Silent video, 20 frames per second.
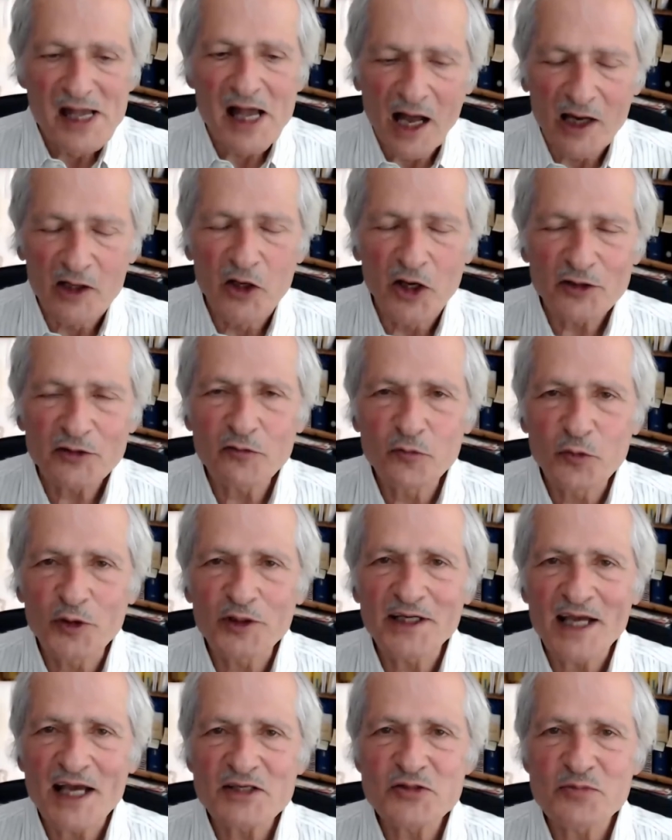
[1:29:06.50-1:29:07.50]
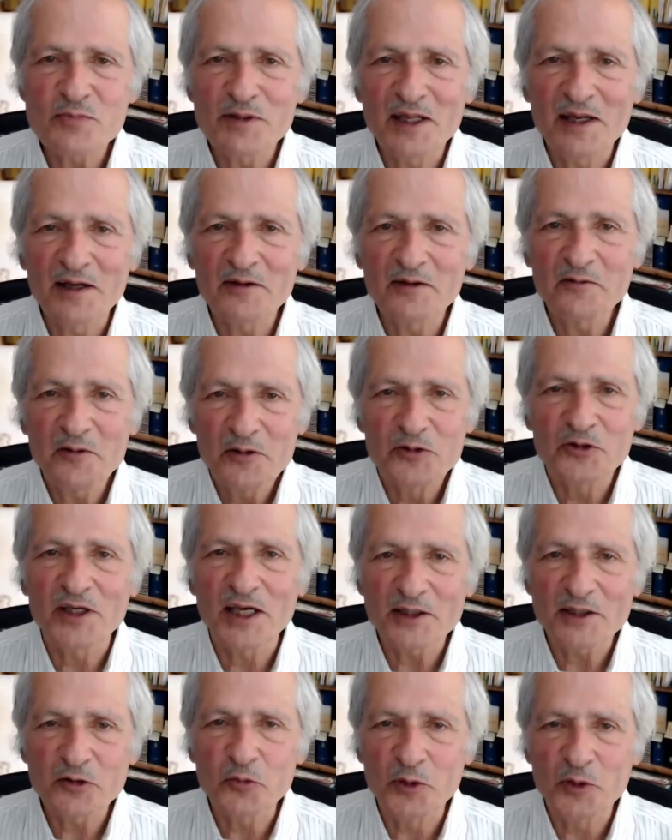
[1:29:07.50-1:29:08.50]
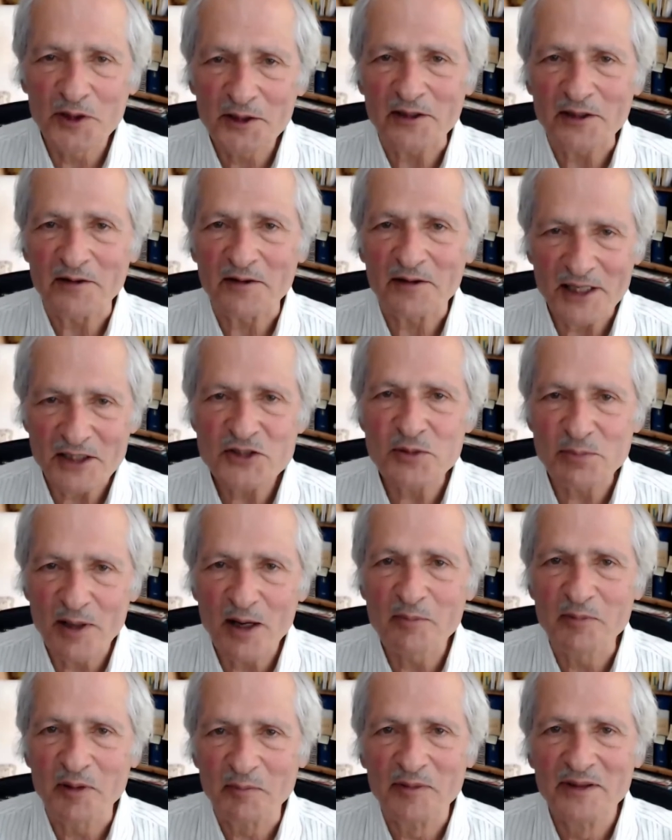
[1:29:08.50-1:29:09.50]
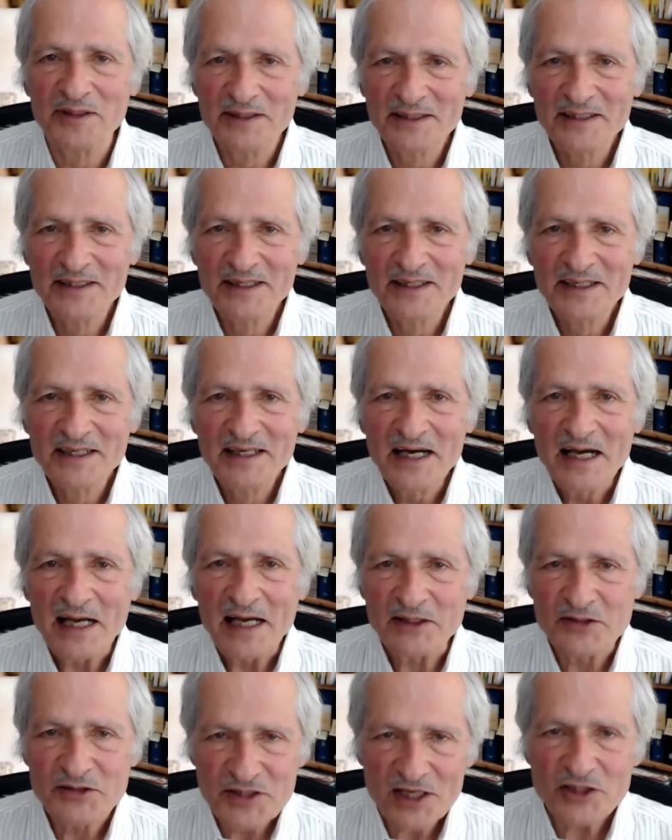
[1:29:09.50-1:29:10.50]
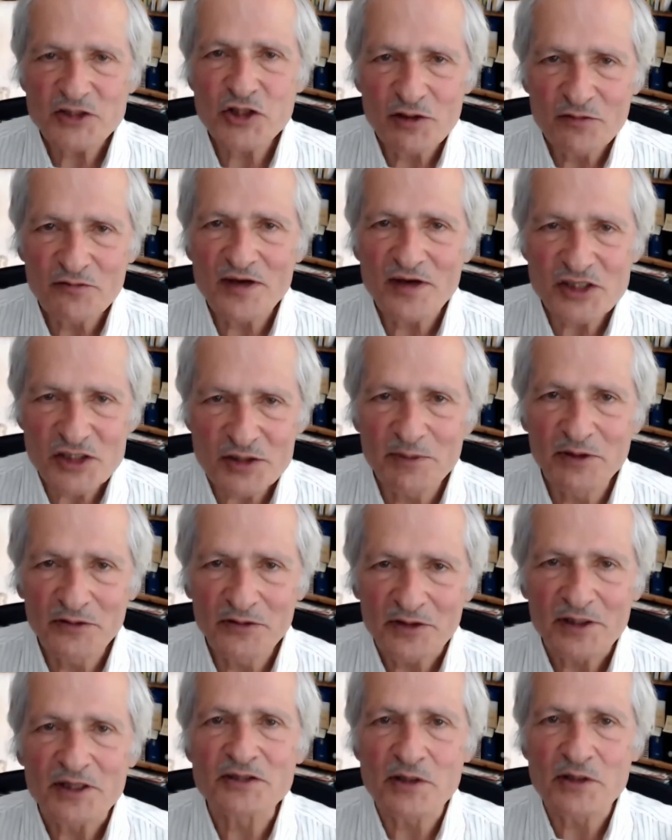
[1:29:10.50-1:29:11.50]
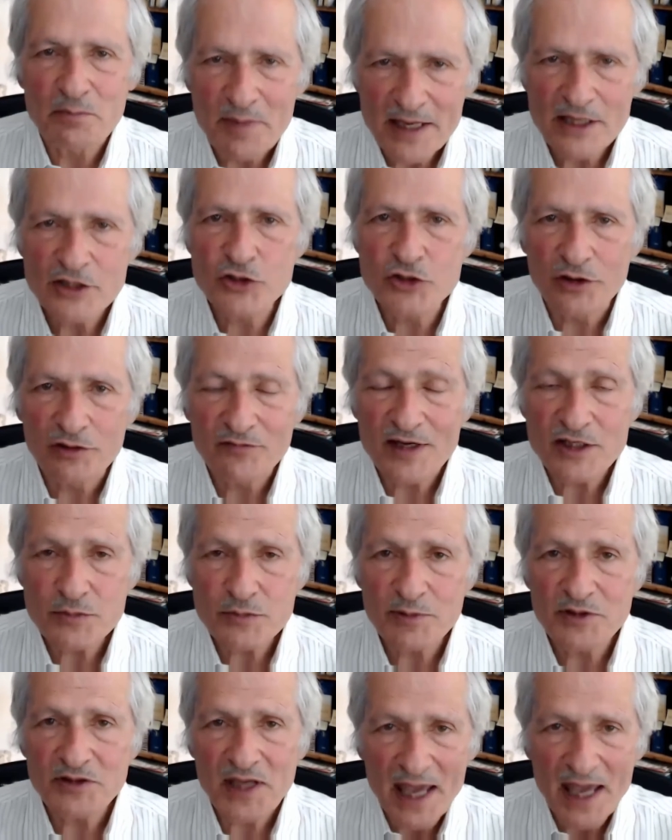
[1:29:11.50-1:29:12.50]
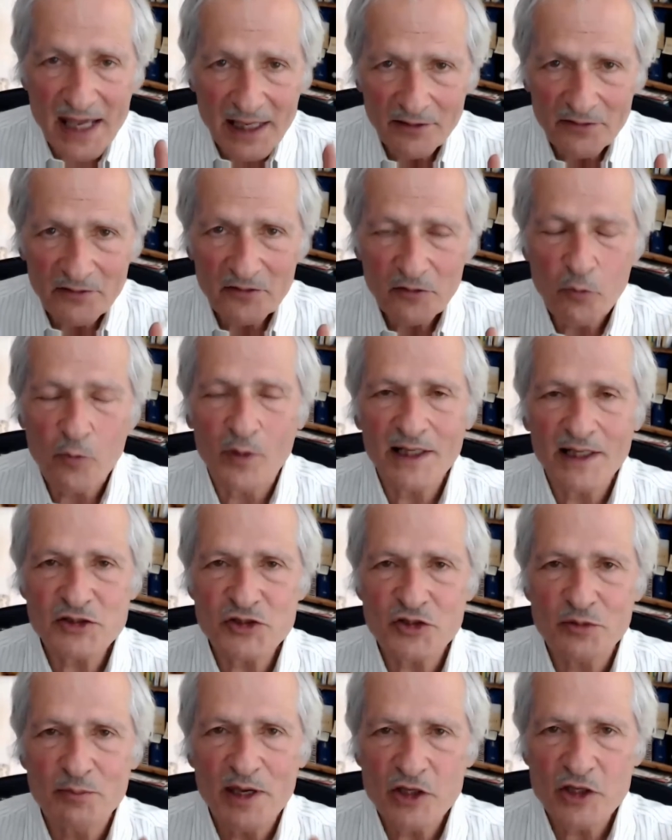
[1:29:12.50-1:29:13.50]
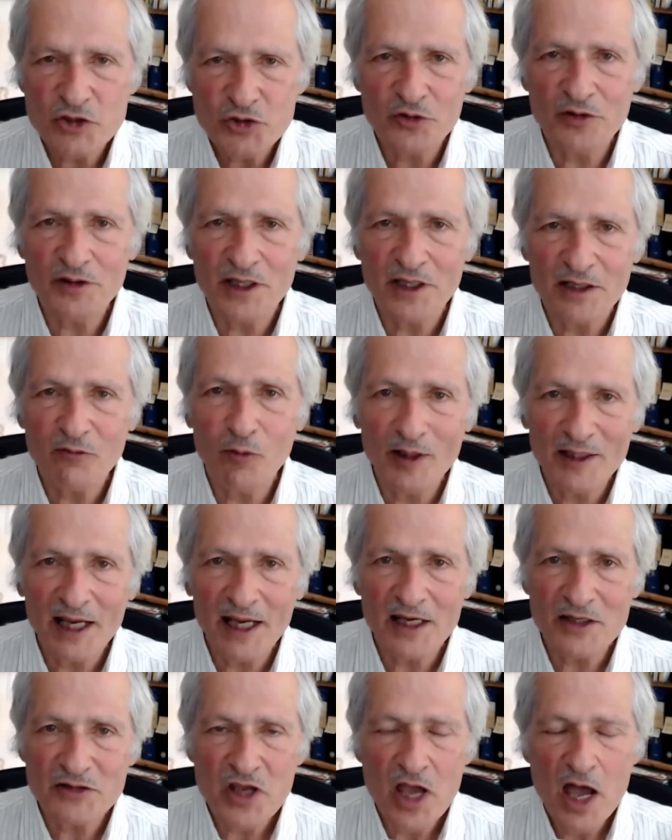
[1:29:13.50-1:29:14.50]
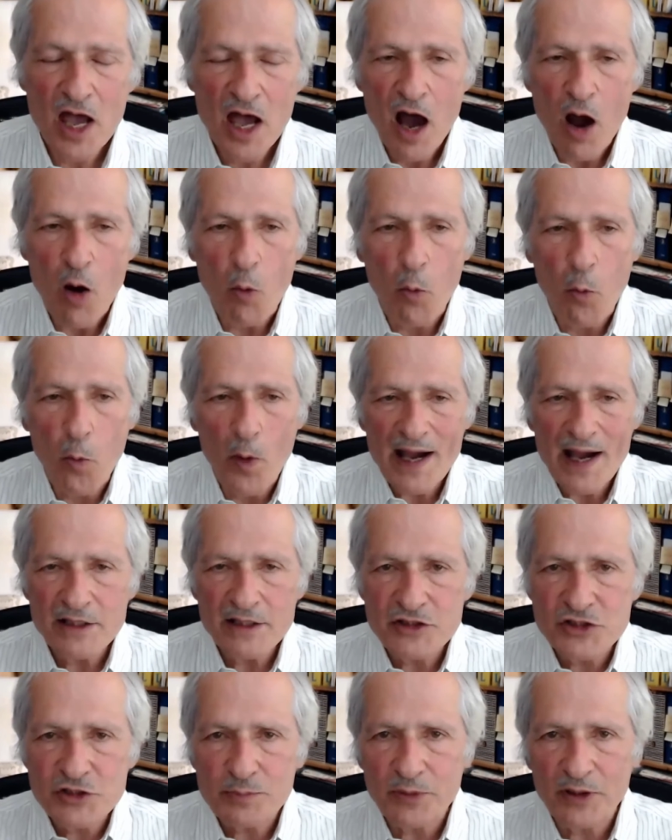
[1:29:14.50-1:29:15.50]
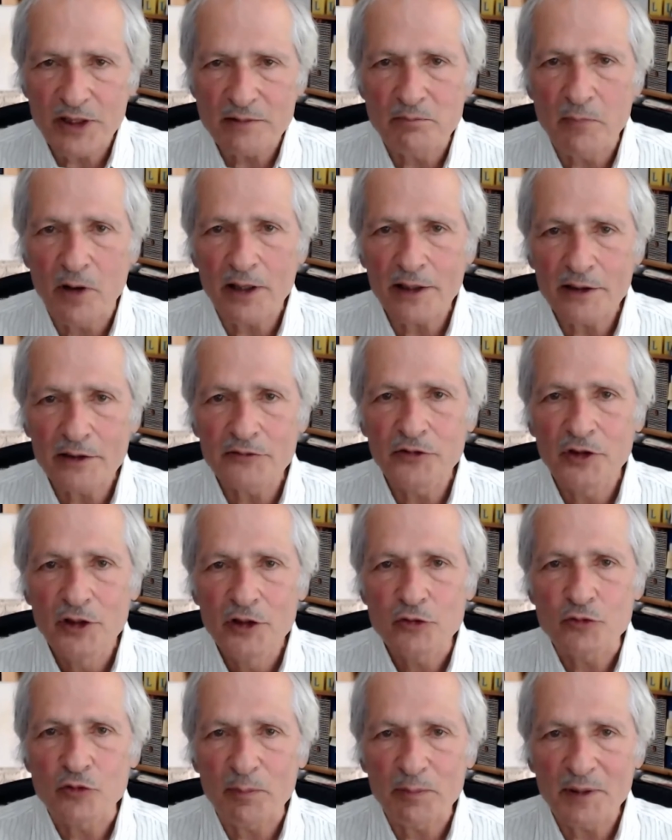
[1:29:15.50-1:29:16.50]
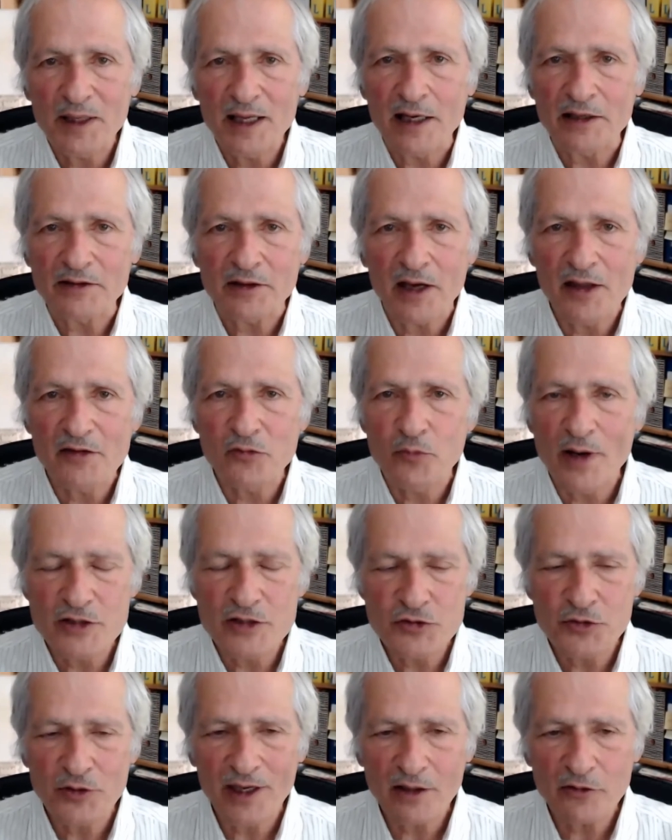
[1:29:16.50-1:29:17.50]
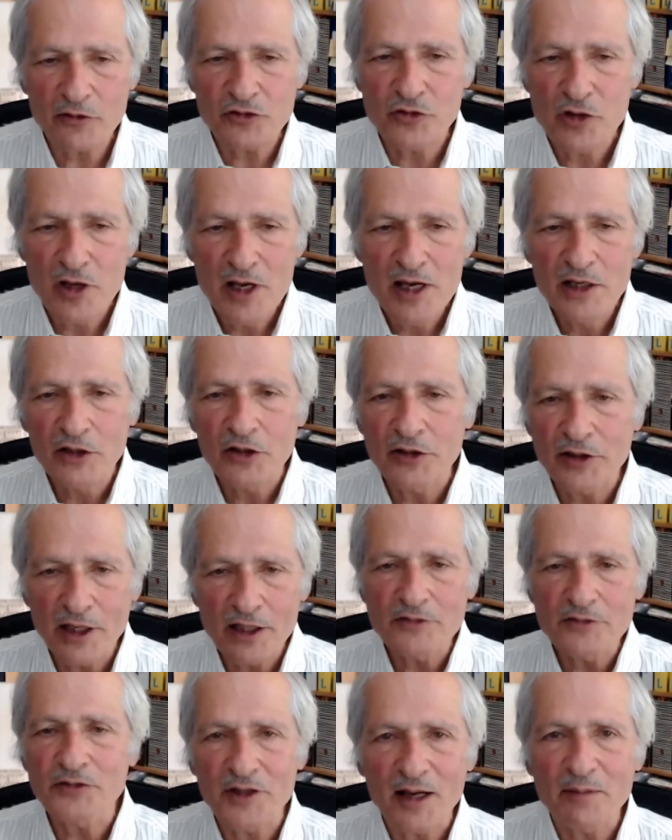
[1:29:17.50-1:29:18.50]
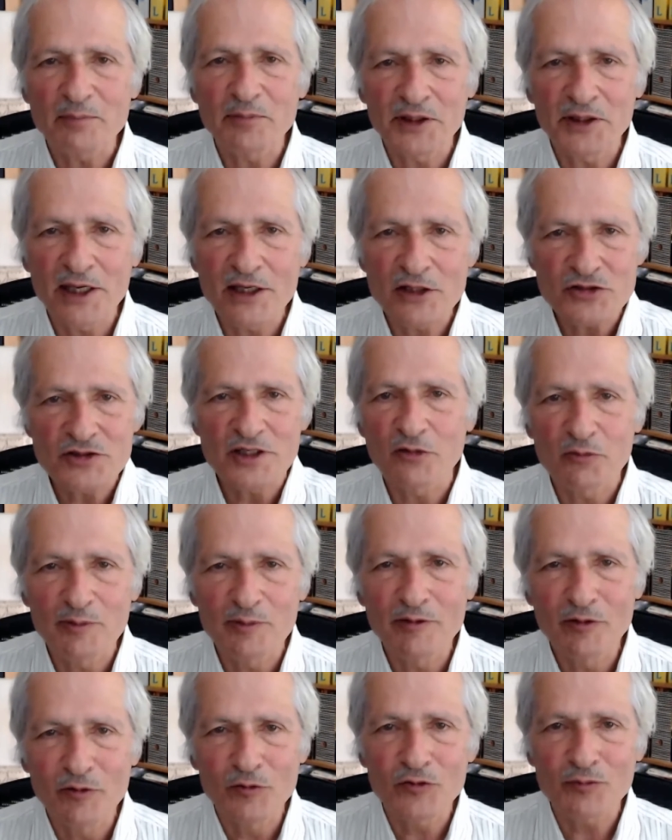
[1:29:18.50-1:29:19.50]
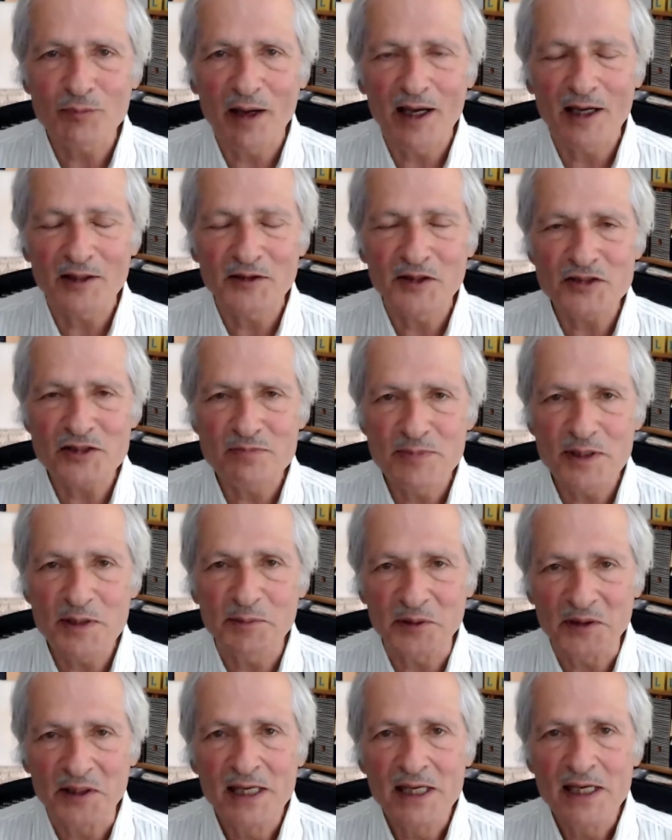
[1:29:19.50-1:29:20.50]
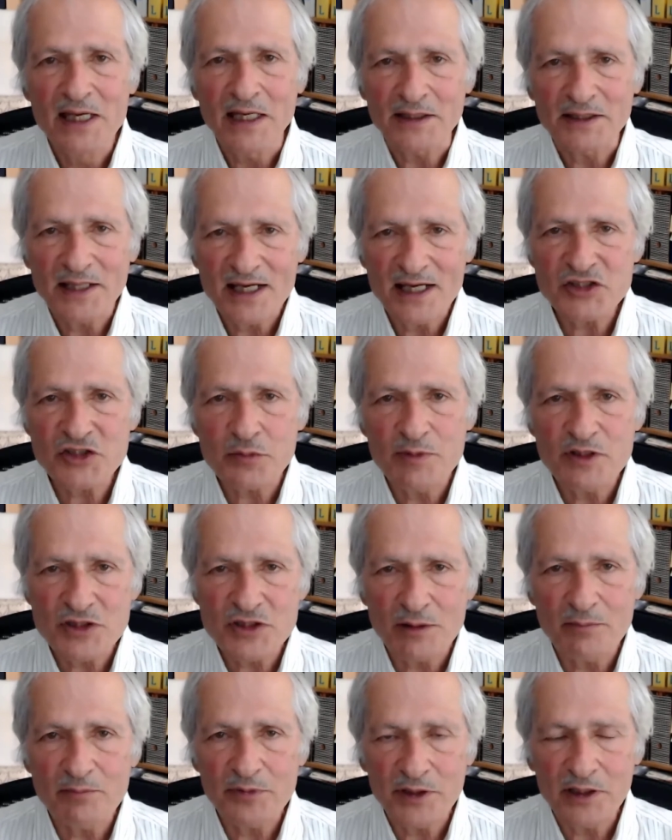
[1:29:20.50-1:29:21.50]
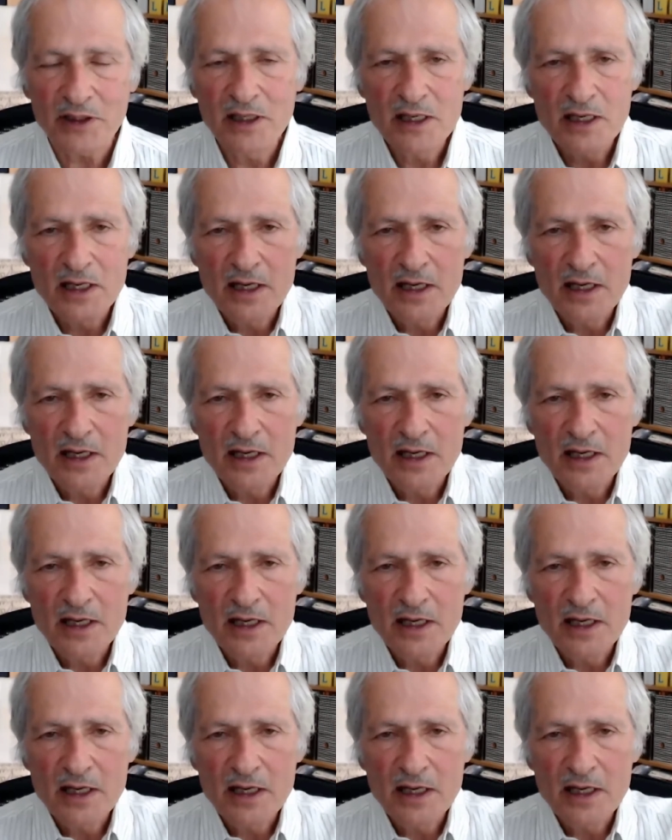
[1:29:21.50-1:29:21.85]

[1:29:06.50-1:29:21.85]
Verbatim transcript: a lot of work has to be done to get it working. That's the problem. And such investment is a major investment. And one has to make sure that one has a widespread market to apply it. Otherwise, you cannot create an application that will be used by a dozen people. It has to be something